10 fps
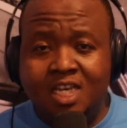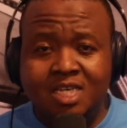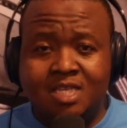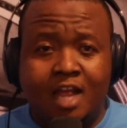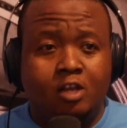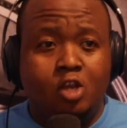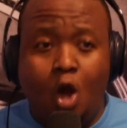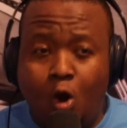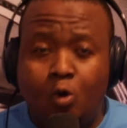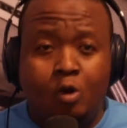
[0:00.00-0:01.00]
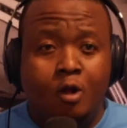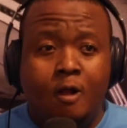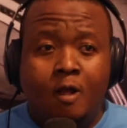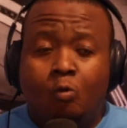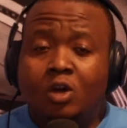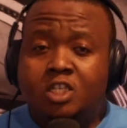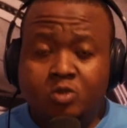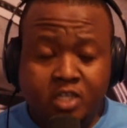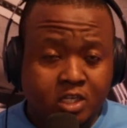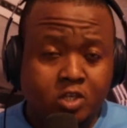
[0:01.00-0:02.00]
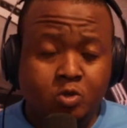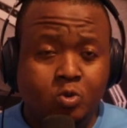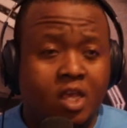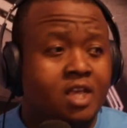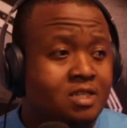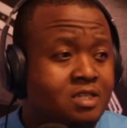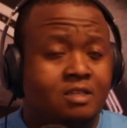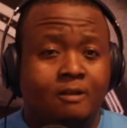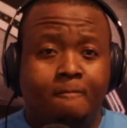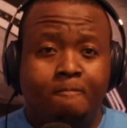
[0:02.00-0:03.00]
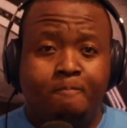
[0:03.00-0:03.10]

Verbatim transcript: Gigi's like, no, what you need to do is